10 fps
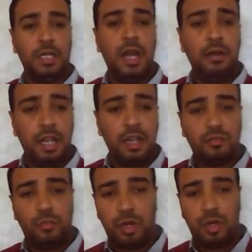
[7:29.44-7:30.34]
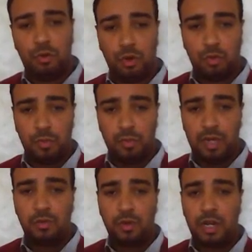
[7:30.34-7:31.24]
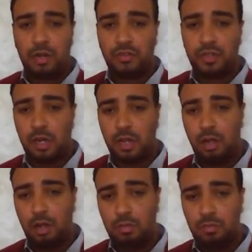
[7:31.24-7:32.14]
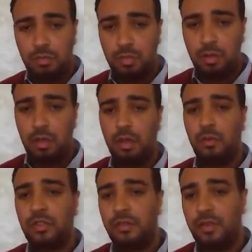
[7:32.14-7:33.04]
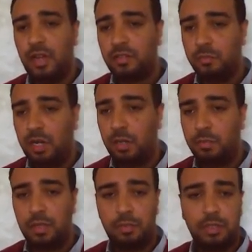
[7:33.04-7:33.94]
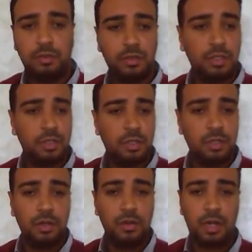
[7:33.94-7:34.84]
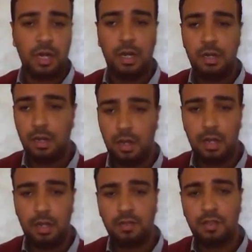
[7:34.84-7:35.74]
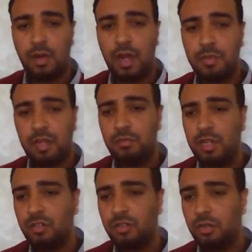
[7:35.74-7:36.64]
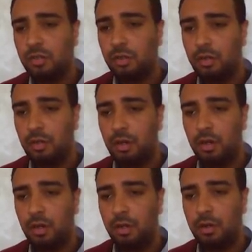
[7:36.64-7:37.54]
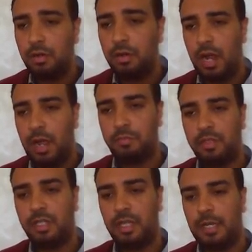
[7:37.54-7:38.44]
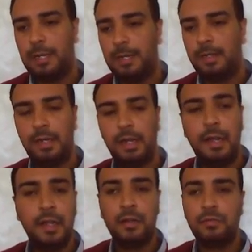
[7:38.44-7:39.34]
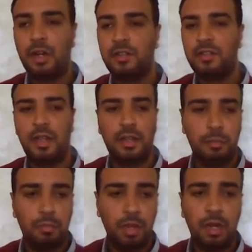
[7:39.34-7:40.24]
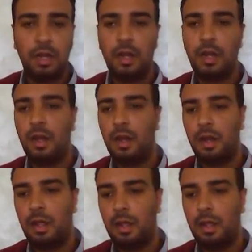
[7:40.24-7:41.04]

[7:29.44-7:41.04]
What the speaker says: Nowadays, more and more women work outside home, which affects many people. Okay, so I'm going to look up the linking words at the beginning